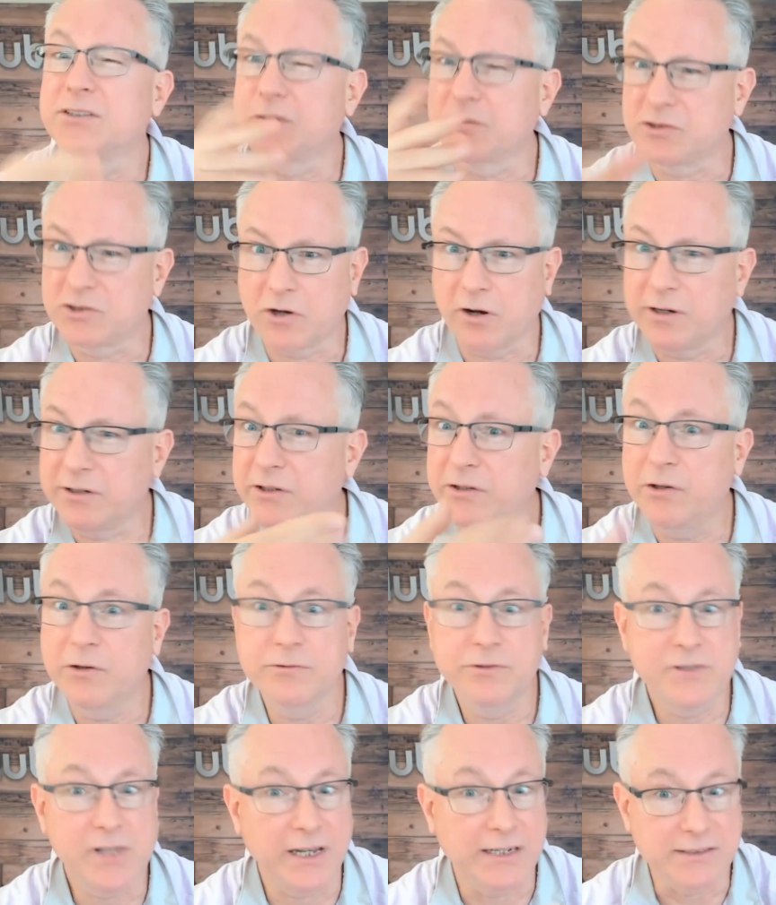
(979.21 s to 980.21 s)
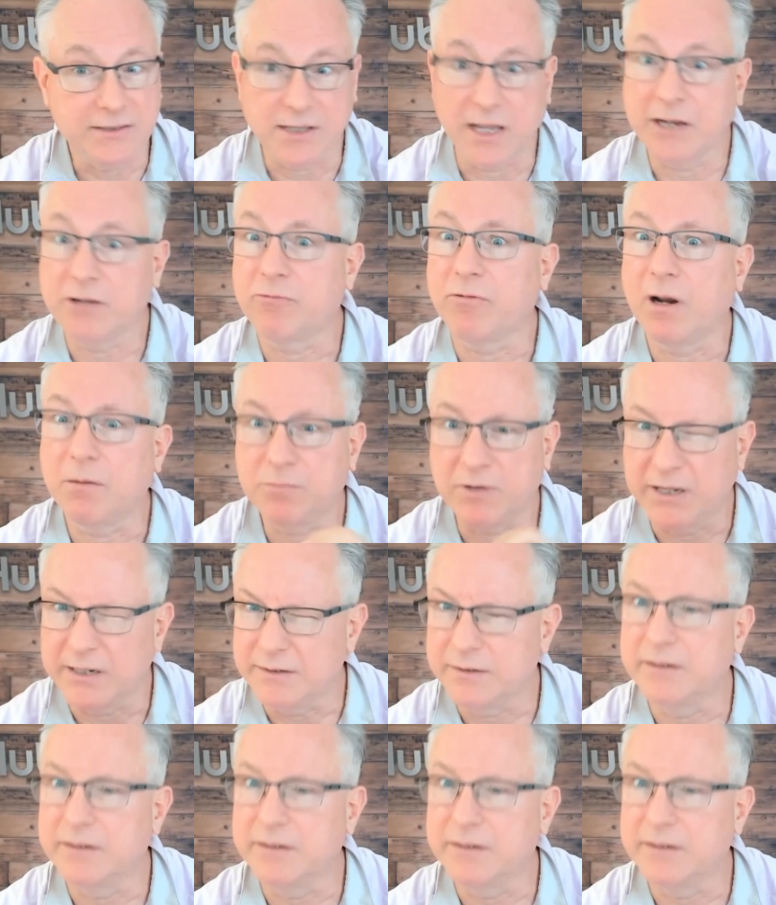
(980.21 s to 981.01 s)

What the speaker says: They're starting to use things like Replit